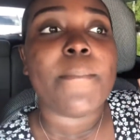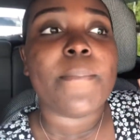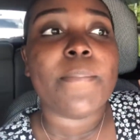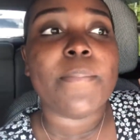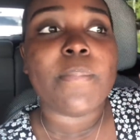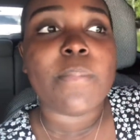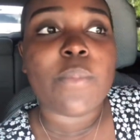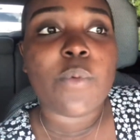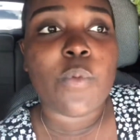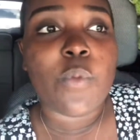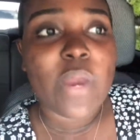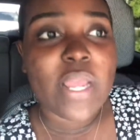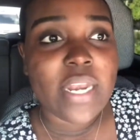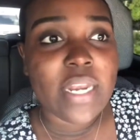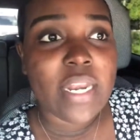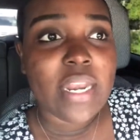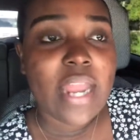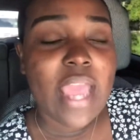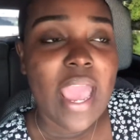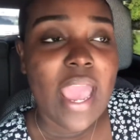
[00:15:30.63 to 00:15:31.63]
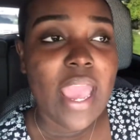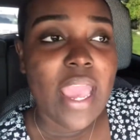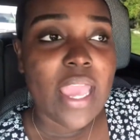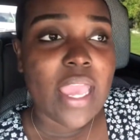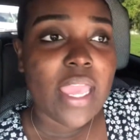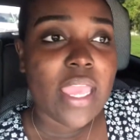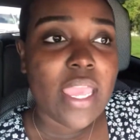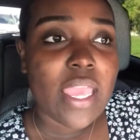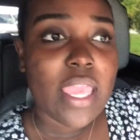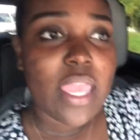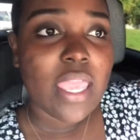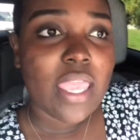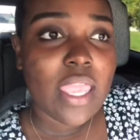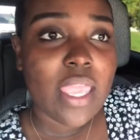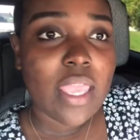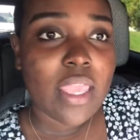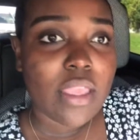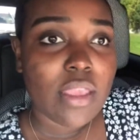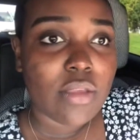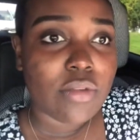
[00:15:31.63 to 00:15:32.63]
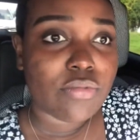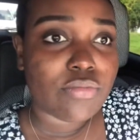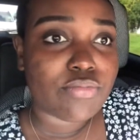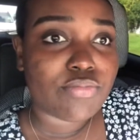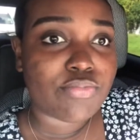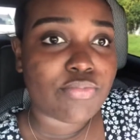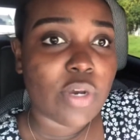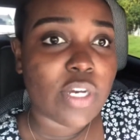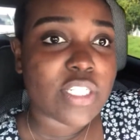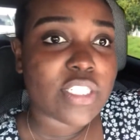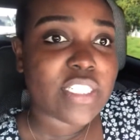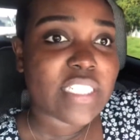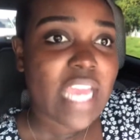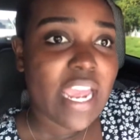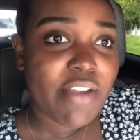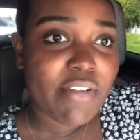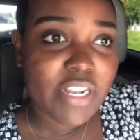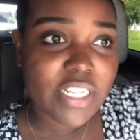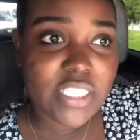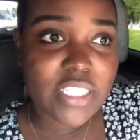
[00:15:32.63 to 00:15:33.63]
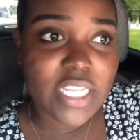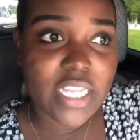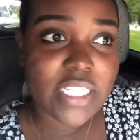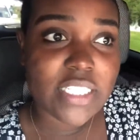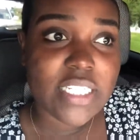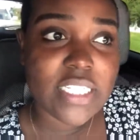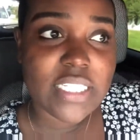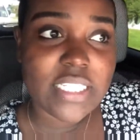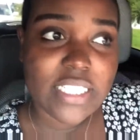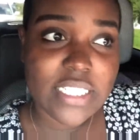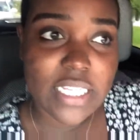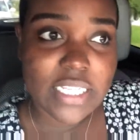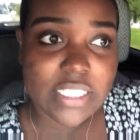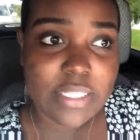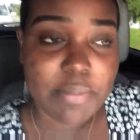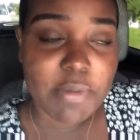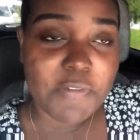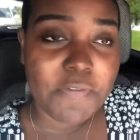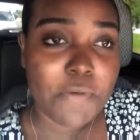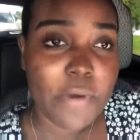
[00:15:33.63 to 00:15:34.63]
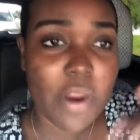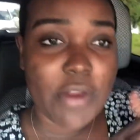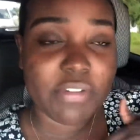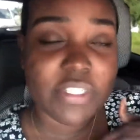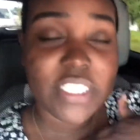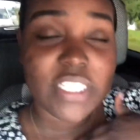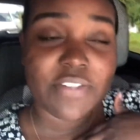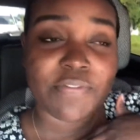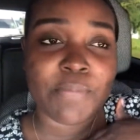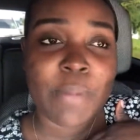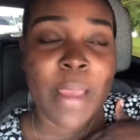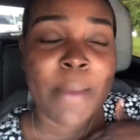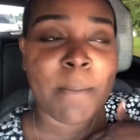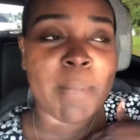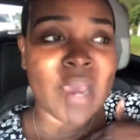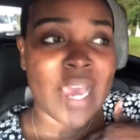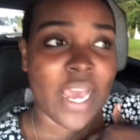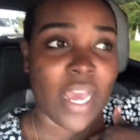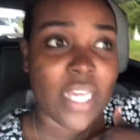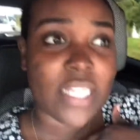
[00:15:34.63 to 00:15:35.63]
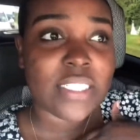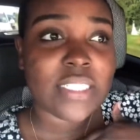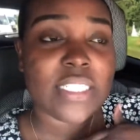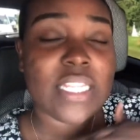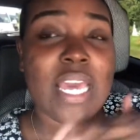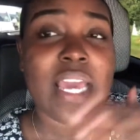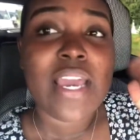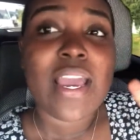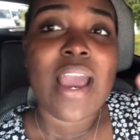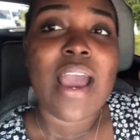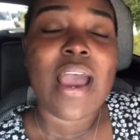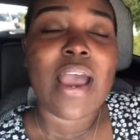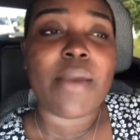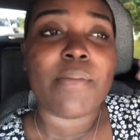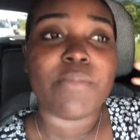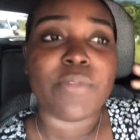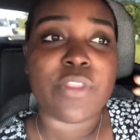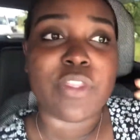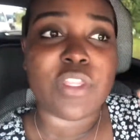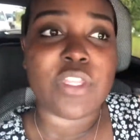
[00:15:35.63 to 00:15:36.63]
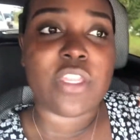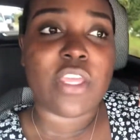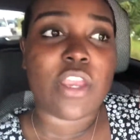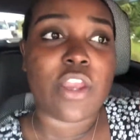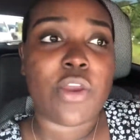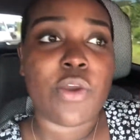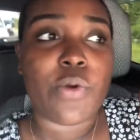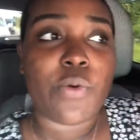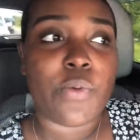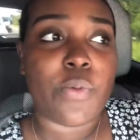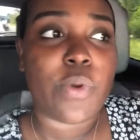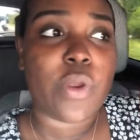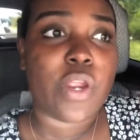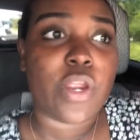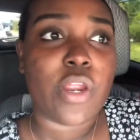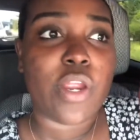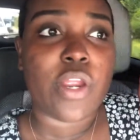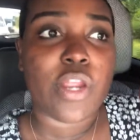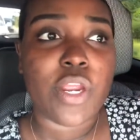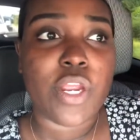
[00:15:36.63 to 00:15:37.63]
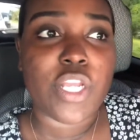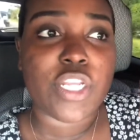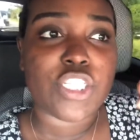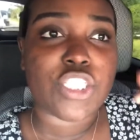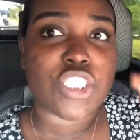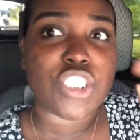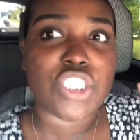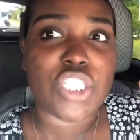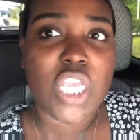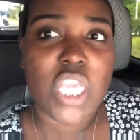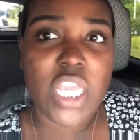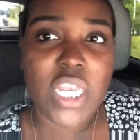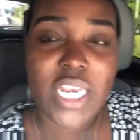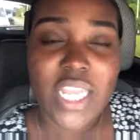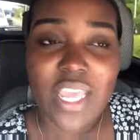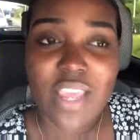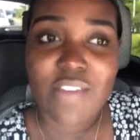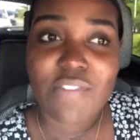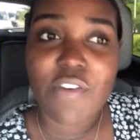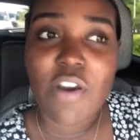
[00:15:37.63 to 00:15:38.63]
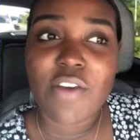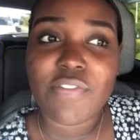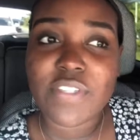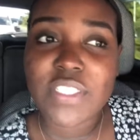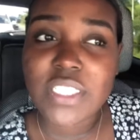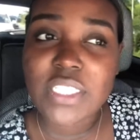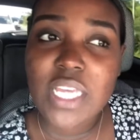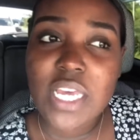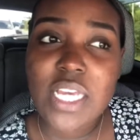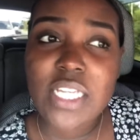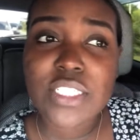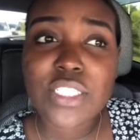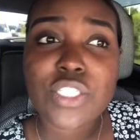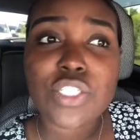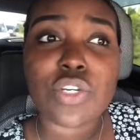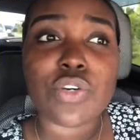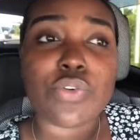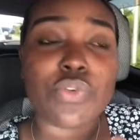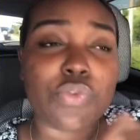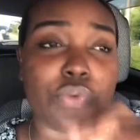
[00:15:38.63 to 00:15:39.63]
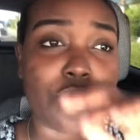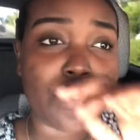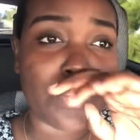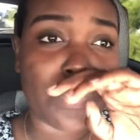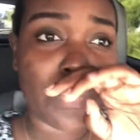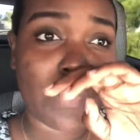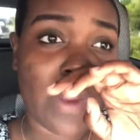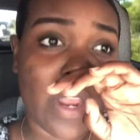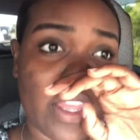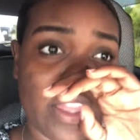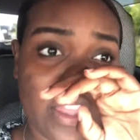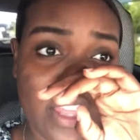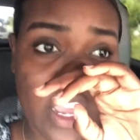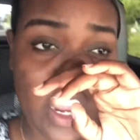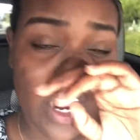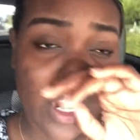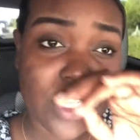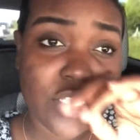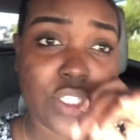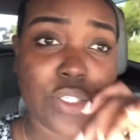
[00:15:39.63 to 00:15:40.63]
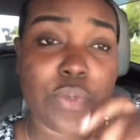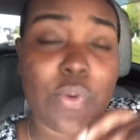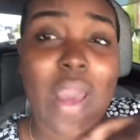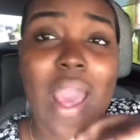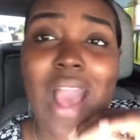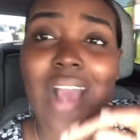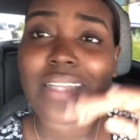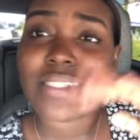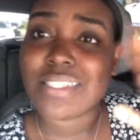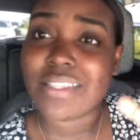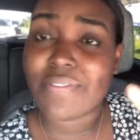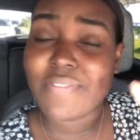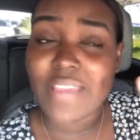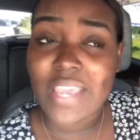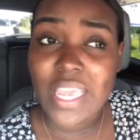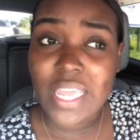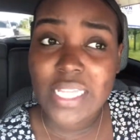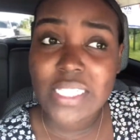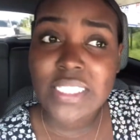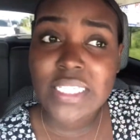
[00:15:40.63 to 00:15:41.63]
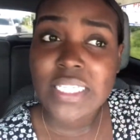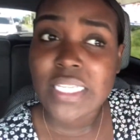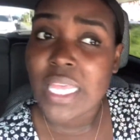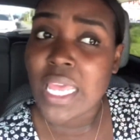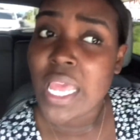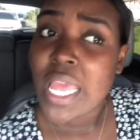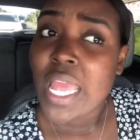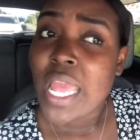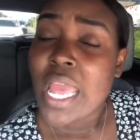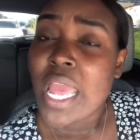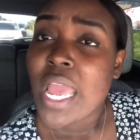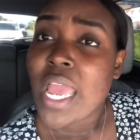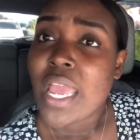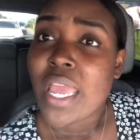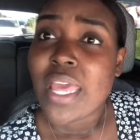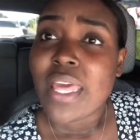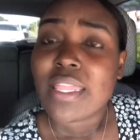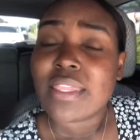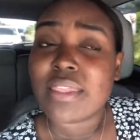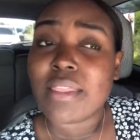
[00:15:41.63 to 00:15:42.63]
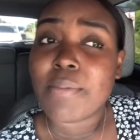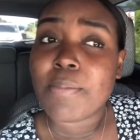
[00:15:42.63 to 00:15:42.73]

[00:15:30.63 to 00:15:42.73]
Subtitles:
when I was directed to sit before I received my bags, there were JDF officers who were there to activate the